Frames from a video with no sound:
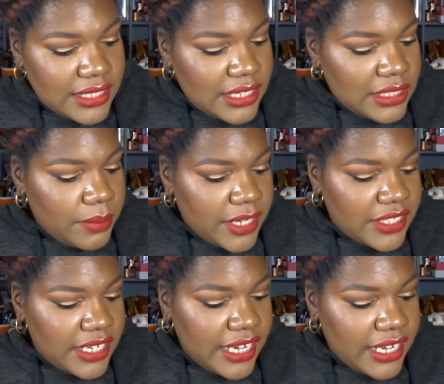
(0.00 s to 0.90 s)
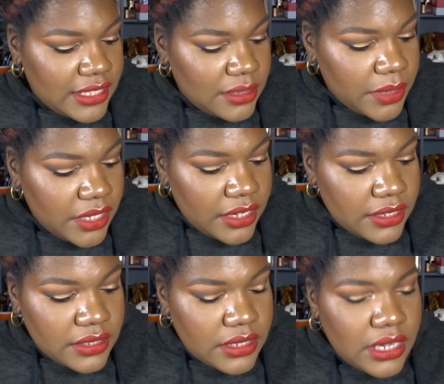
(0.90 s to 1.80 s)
its plastic ends because